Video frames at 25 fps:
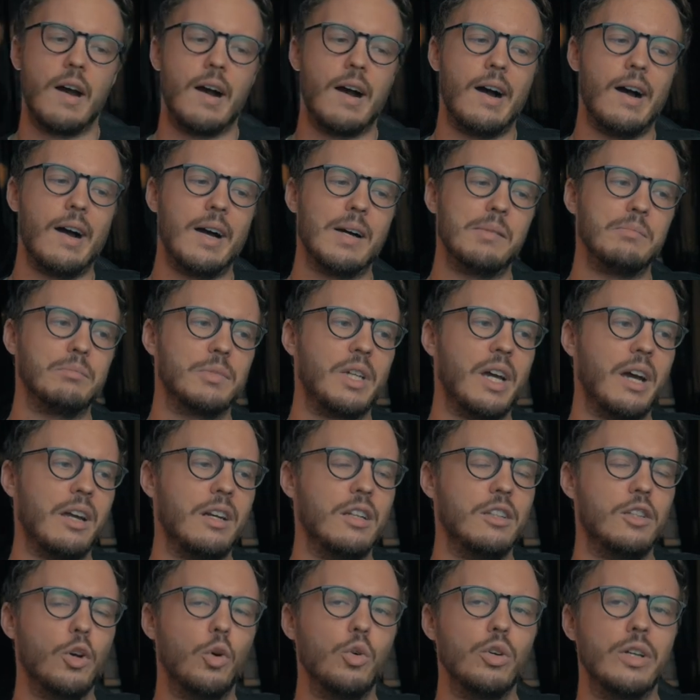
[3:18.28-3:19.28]
Um, kind
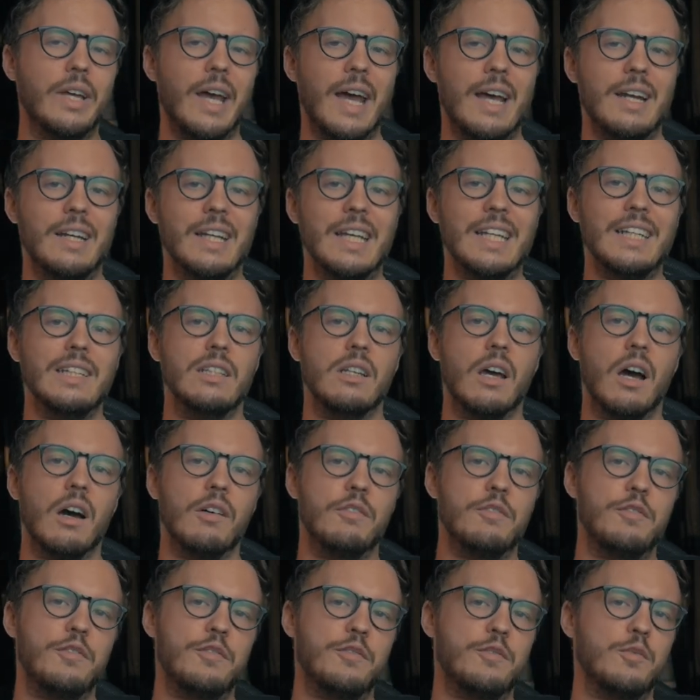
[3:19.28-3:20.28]
of don't get
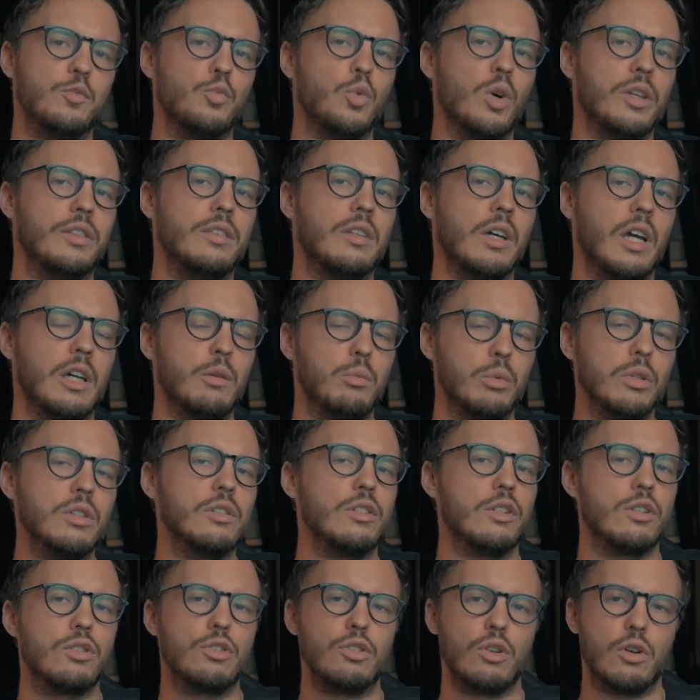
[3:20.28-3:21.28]
enough what they would
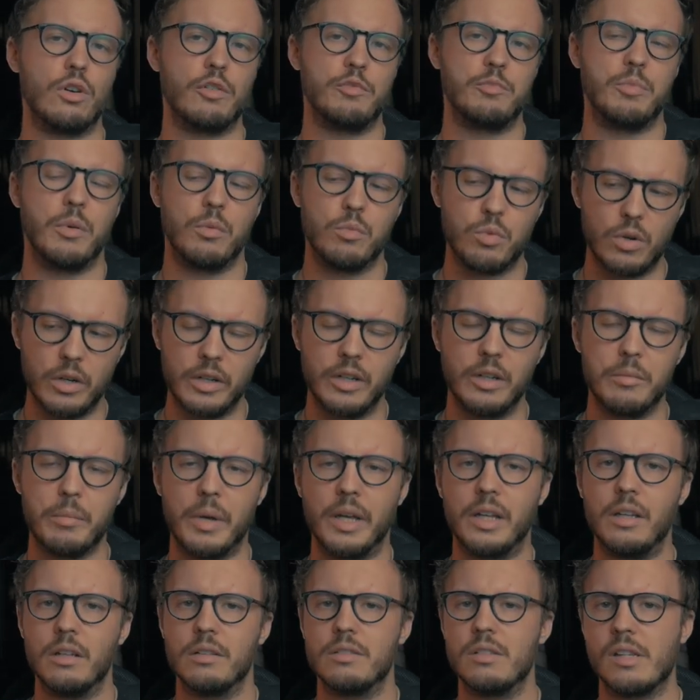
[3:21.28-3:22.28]
deserve. But we're gonna
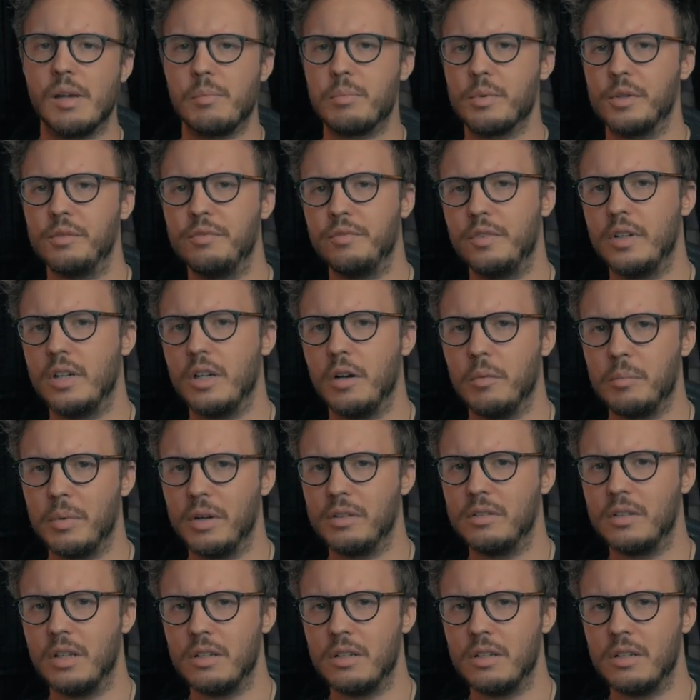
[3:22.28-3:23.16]
make a separate video about